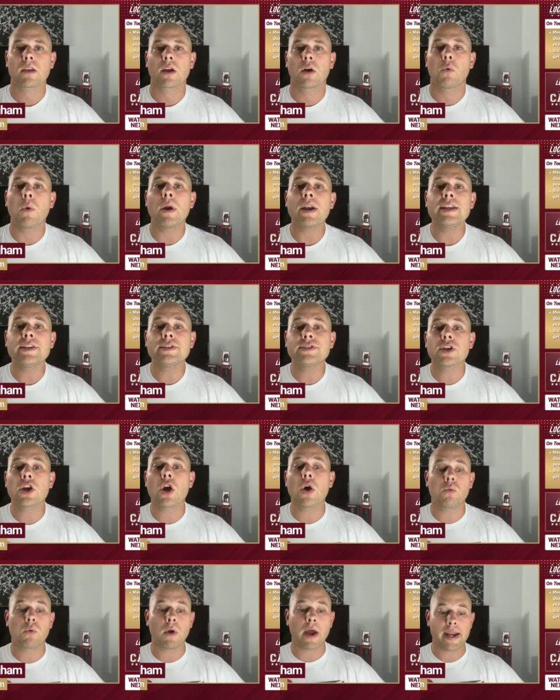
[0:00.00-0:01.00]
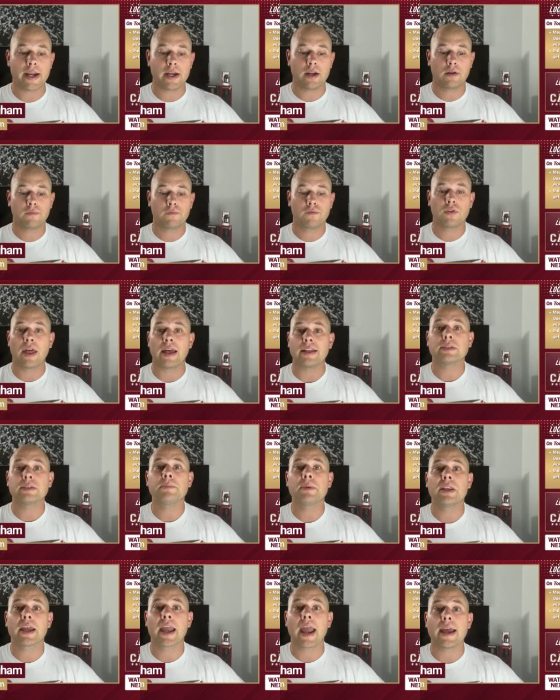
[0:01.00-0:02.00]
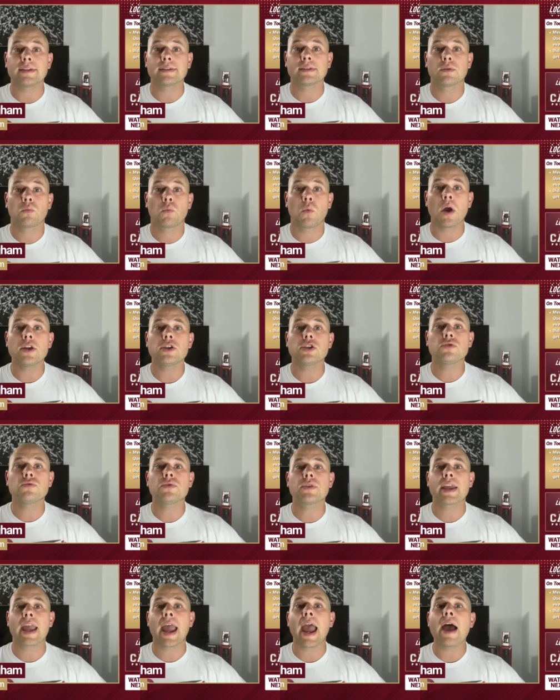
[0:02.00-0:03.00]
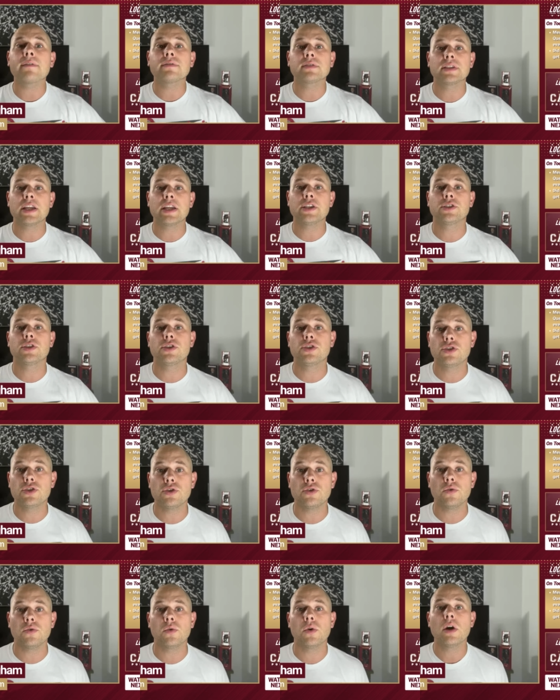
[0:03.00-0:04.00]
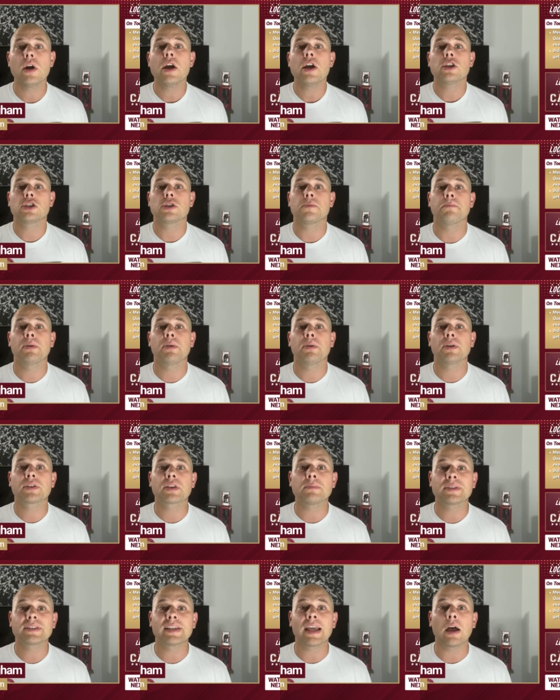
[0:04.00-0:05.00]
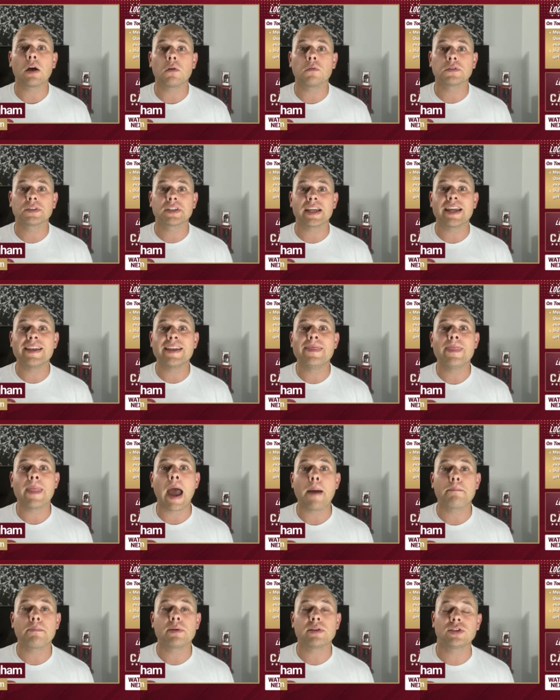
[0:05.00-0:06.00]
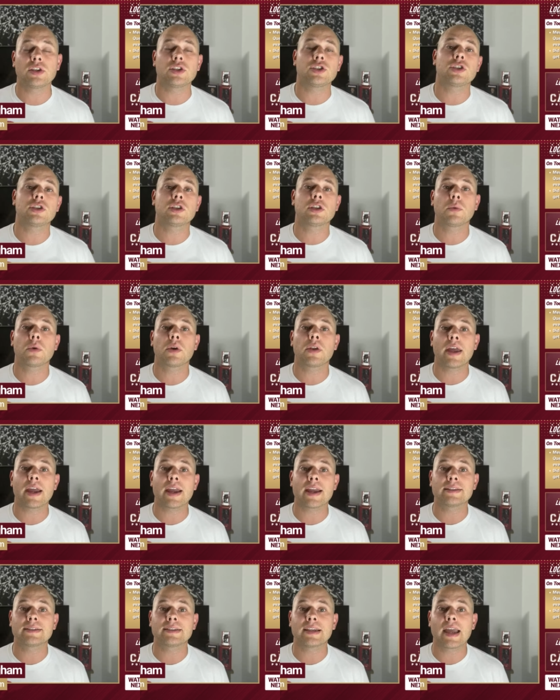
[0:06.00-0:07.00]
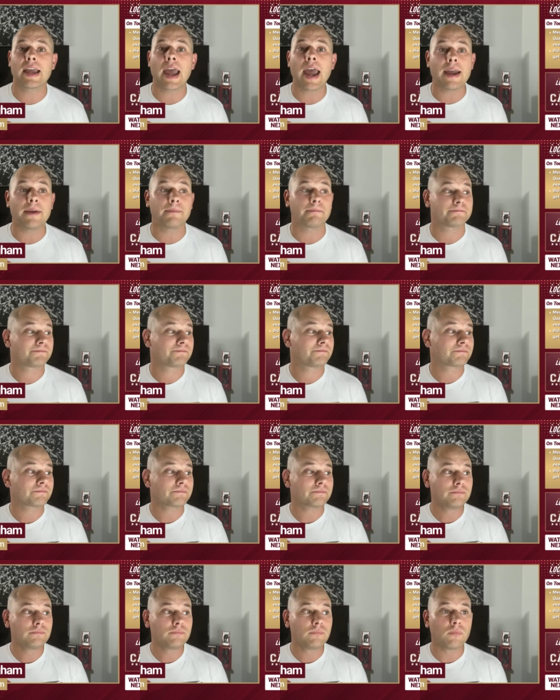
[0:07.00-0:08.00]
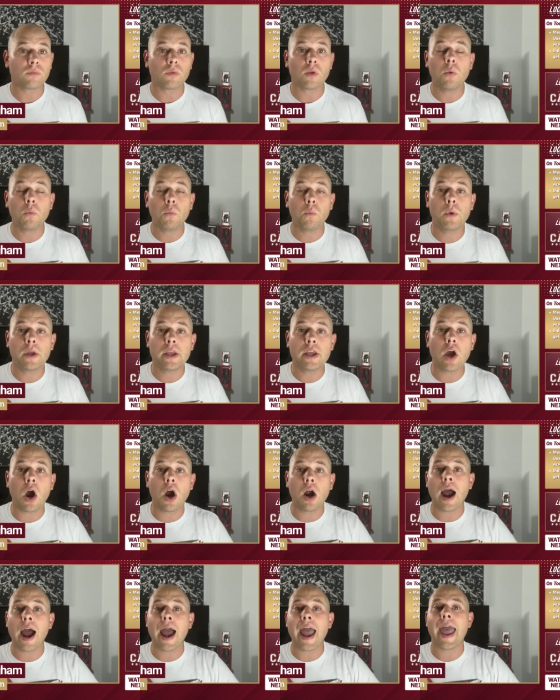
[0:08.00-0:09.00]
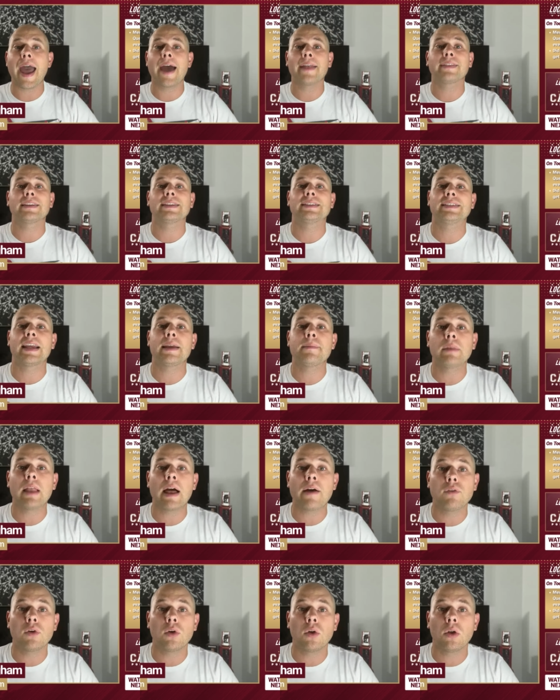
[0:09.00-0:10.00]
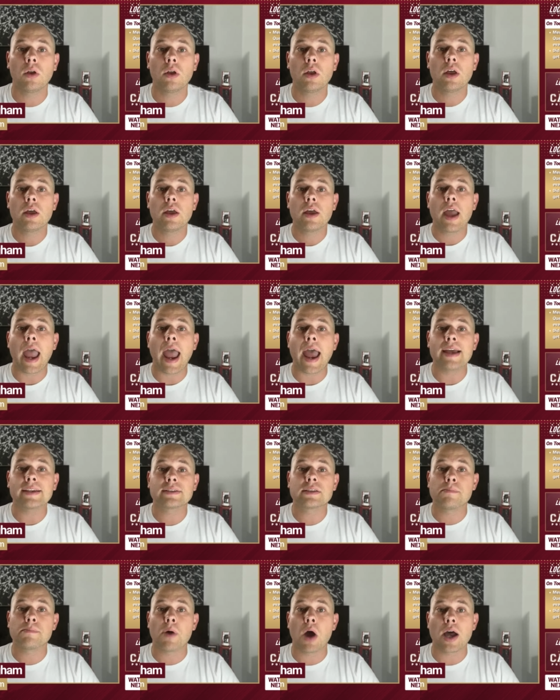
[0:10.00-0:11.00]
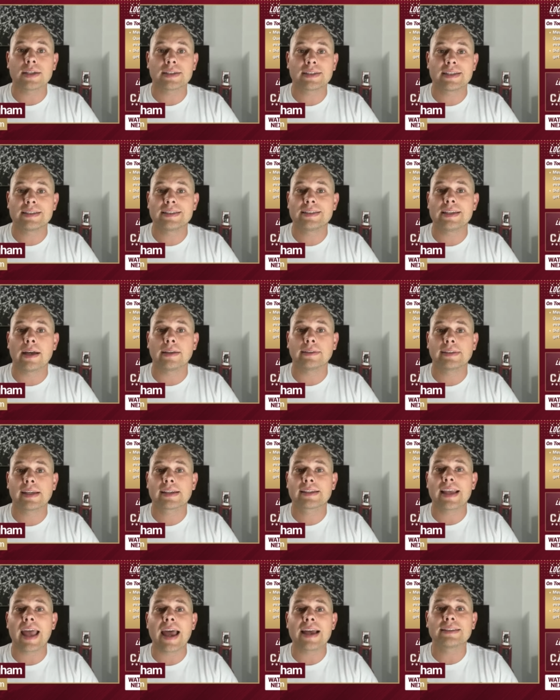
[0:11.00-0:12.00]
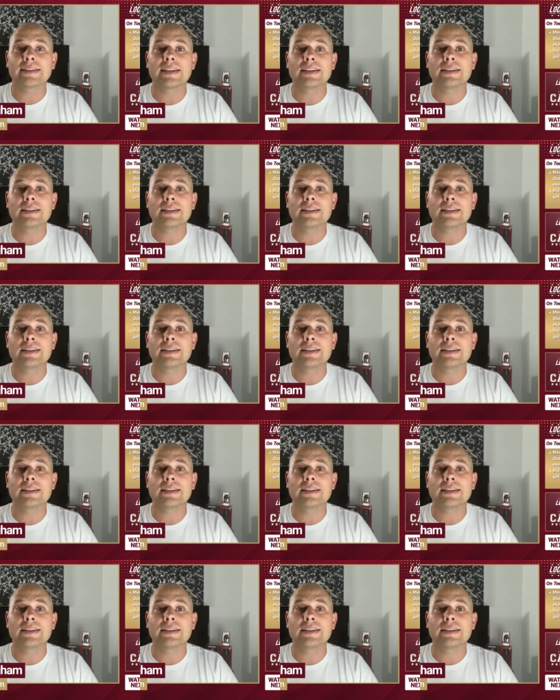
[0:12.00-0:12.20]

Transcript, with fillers: what needs to go right for that to be the case? What do the Cavs need to do to put themselves in that position to where they can say, hey, we are at the same level as the Boston Celtics, as the